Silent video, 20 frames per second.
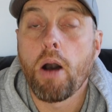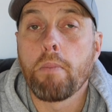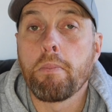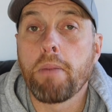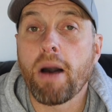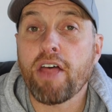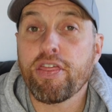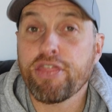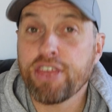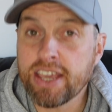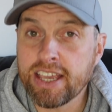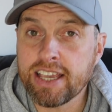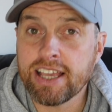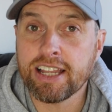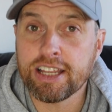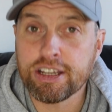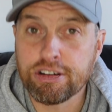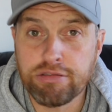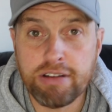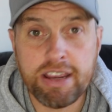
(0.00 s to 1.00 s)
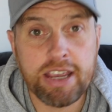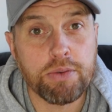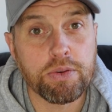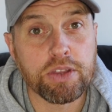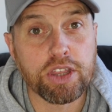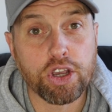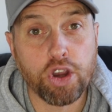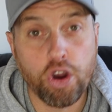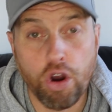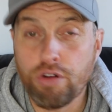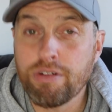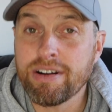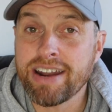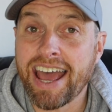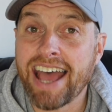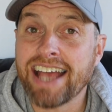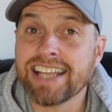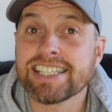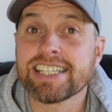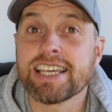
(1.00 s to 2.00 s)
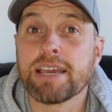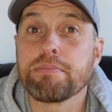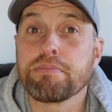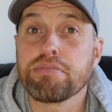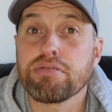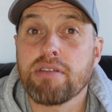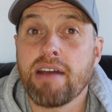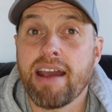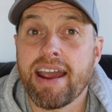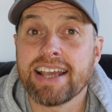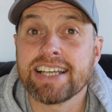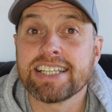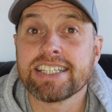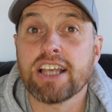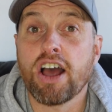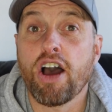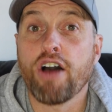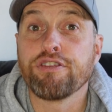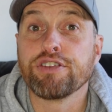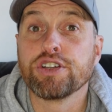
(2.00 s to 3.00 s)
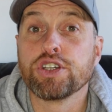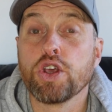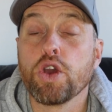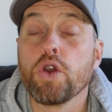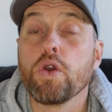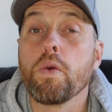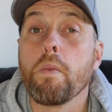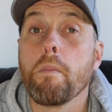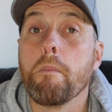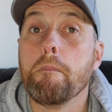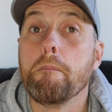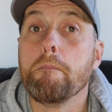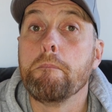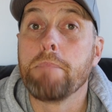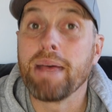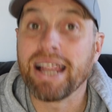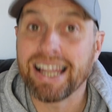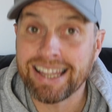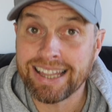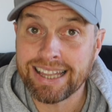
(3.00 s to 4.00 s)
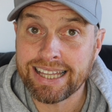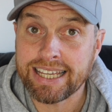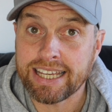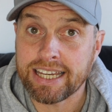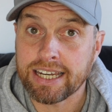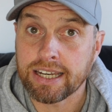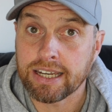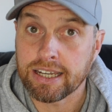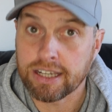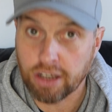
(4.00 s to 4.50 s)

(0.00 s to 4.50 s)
But I think you'll agree with the current asking price of $2 billion,